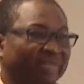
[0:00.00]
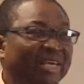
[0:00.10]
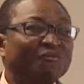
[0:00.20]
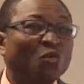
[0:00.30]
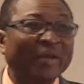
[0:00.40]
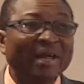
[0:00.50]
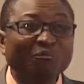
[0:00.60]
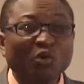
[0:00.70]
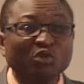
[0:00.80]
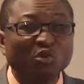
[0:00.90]
Even when
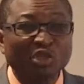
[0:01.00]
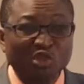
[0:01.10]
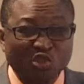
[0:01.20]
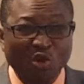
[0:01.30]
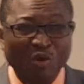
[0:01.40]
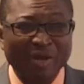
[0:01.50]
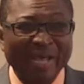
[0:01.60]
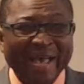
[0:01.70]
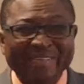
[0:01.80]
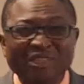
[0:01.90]
I'm going to the store,
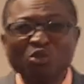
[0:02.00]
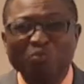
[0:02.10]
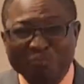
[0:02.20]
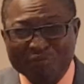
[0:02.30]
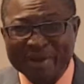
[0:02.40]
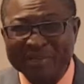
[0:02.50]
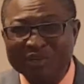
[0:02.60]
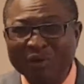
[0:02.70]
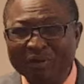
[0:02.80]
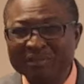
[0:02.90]
I need to pray,
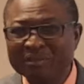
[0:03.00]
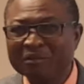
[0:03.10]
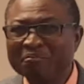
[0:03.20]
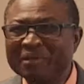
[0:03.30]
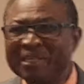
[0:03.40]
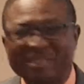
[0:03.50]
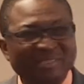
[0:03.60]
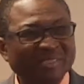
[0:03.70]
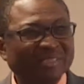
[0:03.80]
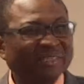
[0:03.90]
Lord,
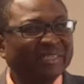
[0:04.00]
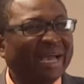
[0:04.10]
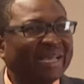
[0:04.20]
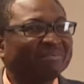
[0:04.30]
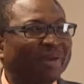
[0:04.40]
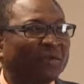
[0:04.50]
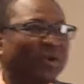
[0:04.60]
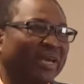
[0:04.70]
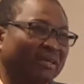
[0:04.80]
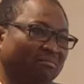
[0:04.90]
please guide my way.